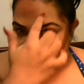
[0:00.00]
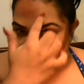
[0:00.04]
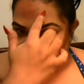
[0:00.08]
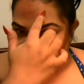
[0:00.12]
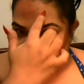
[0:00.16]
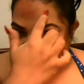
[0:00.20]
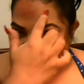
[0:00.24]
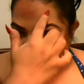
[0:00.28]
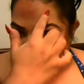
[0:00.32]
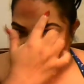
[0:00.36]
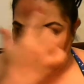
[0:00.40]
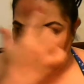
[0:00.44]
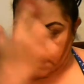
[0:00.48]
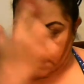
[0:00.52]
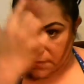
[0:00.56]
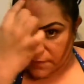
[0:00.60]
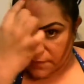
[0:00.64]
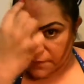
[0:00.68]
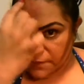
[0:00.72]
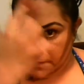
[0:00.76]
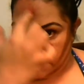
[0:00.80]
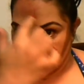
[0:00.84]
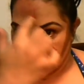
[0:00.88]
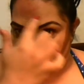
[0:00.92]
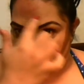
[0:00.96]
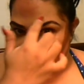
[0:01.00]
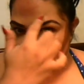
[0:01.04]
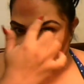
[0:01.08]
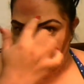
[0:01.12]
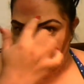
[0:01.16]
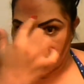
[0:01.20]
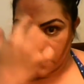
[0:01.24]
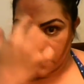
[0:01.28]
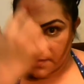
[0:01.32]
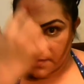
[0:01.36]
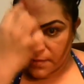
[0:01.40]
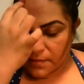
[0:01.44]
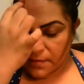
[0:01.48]
You could see the V
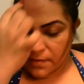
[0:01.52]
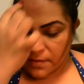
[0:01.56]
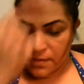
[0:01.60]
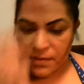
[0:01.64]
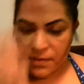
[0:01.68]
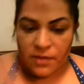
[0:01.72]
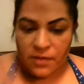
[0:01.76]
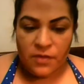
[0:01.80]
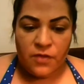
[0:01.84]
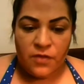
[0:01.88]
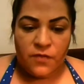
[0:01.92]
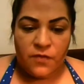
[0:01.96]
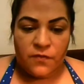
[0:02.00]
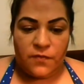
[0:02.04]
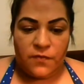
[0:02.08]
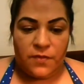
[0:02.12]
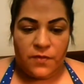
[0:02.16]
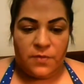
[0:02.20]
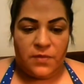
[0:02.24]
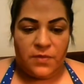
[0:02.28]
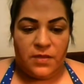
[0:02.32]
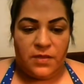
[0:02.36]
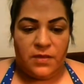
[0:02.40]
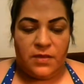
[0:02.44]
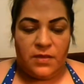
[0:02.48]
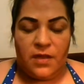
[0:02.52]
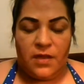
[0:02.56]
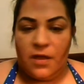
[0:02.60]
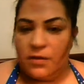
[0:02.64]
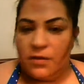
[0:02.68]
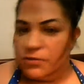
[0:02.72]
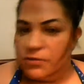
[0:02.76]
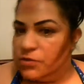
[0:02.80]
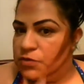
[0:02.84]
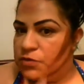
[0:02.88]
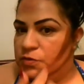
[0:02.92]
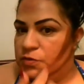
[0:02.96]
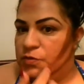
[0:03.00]
from the
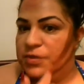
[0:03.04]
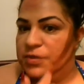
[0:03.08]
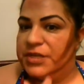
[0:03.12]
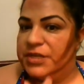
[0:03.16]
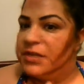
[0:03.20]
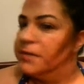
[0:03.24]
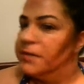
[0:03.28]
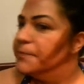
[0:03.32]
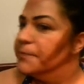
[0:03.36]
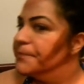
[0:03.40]
contouring,